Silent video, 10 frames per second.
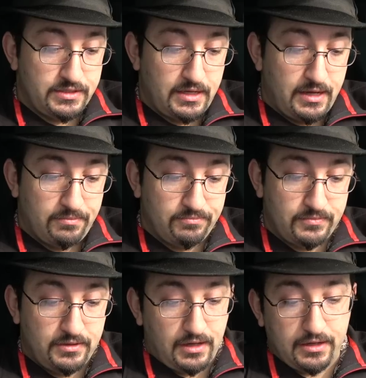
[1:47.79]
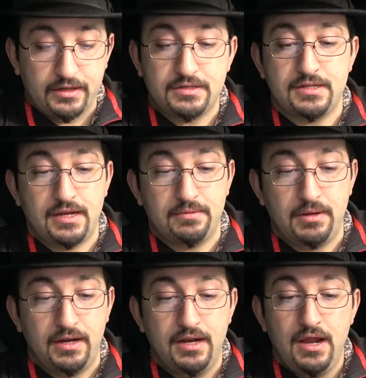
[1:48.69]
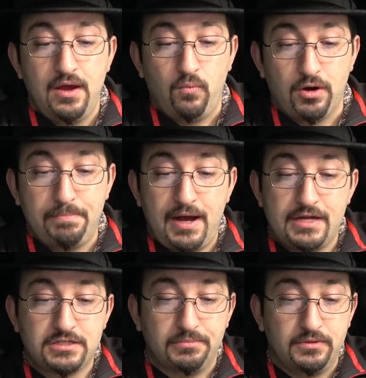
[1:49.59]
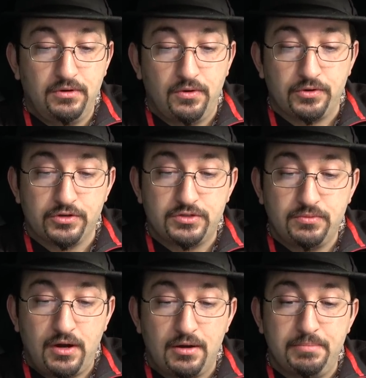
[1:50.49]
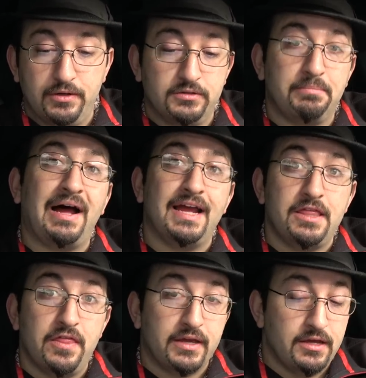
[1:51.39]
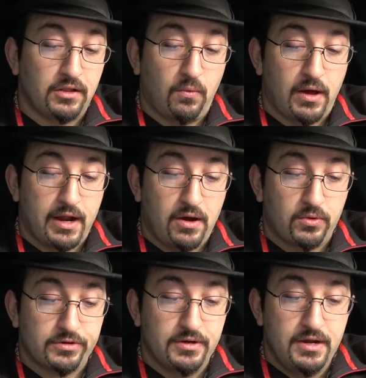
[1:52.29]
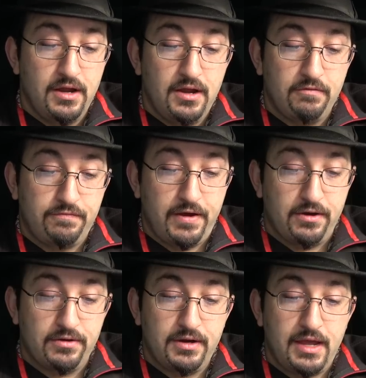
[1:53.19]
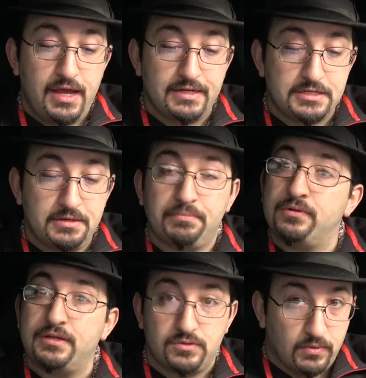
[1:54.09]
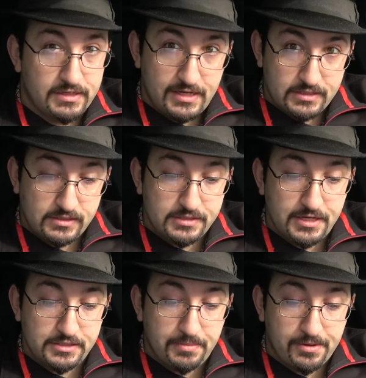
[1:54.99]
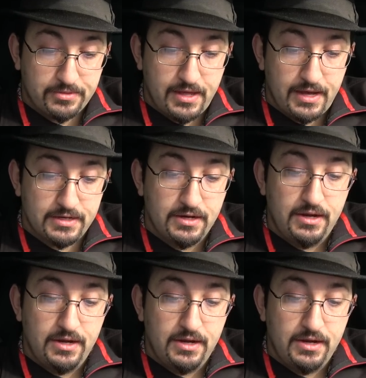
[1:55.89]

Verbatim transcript: Uh, I'll get to that in a minute. Where possible, owners are billed by the kilowatt hour. Fair and simple is what Tesla says about that.